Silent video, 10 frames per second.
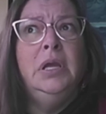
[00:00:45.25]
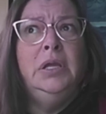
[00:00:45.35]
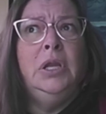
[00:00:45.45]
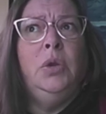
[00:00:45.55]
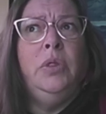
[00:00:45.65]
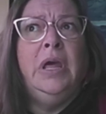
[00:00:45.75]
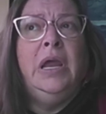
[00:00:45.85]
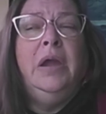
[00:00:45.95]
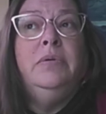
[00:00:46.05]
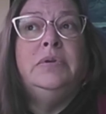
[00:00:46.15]
you know, that
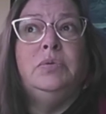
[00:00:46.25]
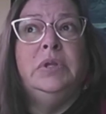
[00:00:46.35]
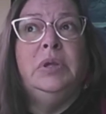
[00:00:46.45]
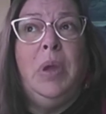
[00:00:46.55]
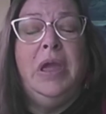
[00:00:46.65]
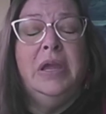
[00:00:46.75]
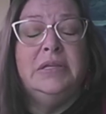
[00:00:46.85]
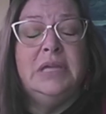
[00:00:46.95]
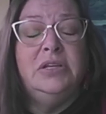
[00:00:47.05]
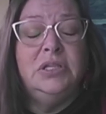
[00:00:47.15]
I was really paying
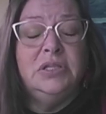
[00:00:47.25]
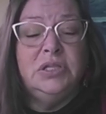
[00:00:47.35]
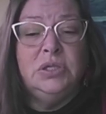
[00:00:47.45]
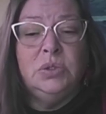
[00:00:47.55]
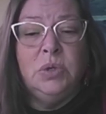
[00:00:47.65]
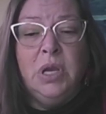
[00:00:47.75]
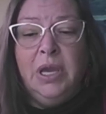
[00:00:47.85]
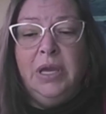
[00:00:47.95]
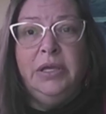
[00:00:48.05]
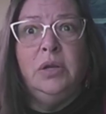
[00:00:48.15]
attention to,
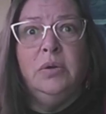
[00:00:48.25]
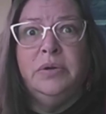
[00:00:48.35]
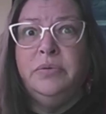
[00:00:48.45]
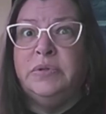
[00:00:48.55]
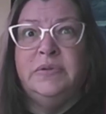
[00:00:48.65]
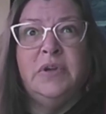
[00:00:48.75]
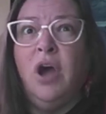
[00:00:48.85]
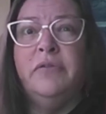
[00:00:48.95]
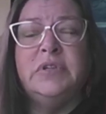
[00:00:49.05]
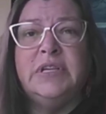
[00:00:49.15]
you know, it was the
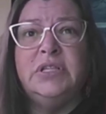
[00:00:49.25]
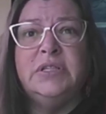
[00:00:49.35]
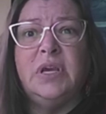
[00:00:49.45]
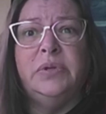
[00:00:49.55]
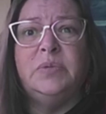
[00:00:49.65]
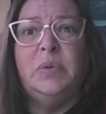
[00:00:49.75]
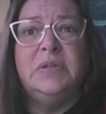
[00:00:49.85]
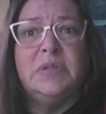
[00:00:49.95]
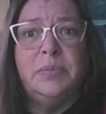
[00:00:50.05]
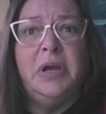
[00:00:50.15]
conversation's always
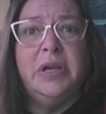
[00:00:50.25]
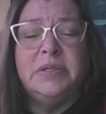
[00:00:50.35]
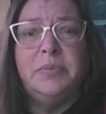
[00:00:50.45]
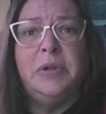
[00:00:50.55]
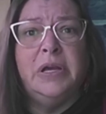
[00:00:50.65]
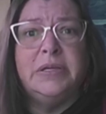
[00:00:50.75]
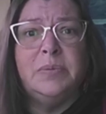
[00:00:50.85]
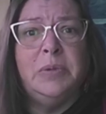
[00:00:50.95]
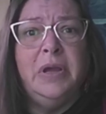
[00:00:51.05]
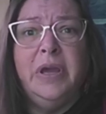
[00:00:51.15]
been supply, supply,
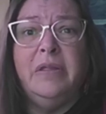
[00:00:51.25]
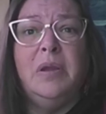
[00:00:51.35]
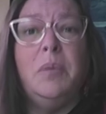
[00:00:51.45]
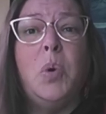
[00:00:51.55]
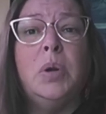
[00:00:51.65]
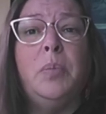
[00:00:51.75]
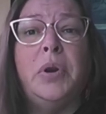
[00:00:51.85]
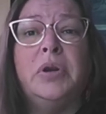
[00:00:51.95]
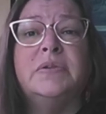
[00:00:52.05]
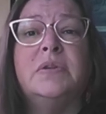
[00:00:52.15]
supply. The important
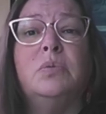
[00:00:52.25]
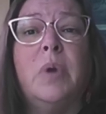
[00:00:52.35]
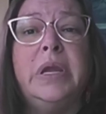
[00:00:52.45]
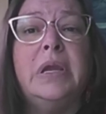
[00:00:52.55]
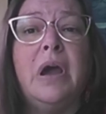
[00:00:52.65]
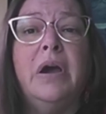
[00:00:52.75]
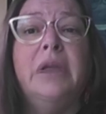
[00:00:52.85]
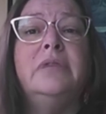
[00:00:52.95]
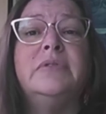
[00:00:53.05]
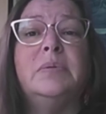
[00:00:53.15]
part is the right
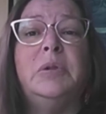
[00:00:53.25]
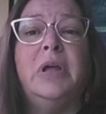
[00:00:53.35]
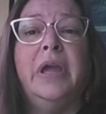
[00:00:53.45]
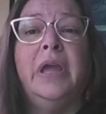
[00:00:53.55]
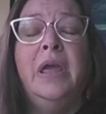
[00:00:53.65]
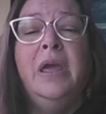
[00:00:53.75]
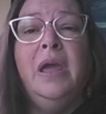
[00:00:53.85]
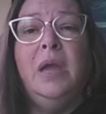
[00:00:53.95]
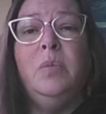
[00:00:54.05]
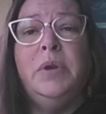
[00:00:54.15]
kind of supply.
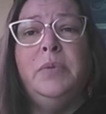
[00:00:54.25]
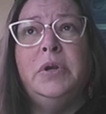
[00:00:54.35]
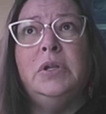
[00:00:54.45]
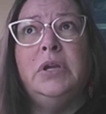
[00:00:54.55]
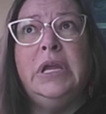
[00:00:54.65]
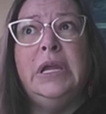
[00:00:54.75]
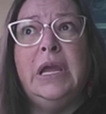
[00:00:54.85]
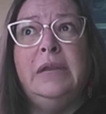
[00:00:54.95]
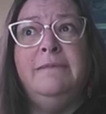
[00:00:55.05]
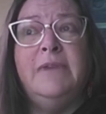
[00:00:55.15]
And when we're looking
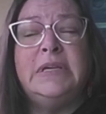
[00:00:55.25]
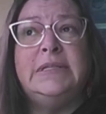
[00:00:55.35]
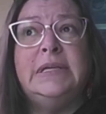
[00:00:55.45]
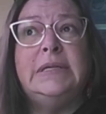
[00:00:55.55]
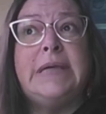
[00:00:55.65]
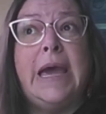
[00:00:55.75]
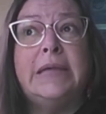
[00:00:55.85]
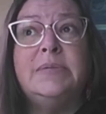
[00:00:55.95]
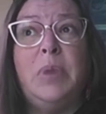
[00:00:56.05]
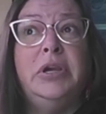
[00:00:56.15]
at investing
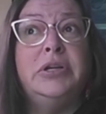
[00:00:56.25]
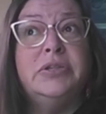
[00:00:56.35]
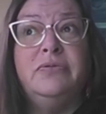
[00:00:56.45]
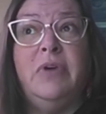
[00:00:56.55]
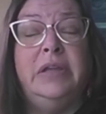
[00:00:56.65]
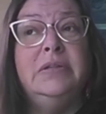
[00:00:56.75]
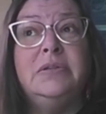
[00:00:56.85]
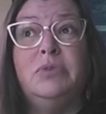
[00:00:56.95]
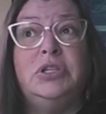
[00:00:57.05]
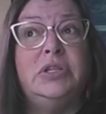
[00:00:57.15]
taxpayers'
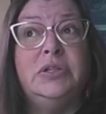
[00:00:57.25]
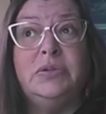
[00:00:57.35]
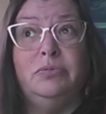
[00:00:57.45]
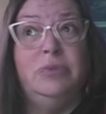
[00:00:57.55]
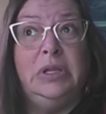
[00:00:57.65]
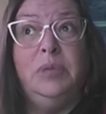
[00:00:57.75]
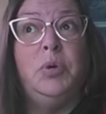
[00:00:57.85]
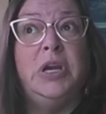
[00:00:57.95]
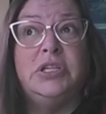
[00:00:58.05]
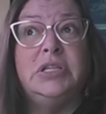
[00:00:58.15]
funds, which is really
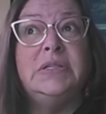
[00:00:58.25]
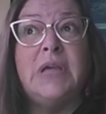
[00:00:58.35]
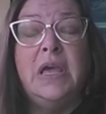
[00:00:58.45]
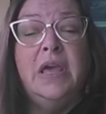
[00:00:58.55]
precious,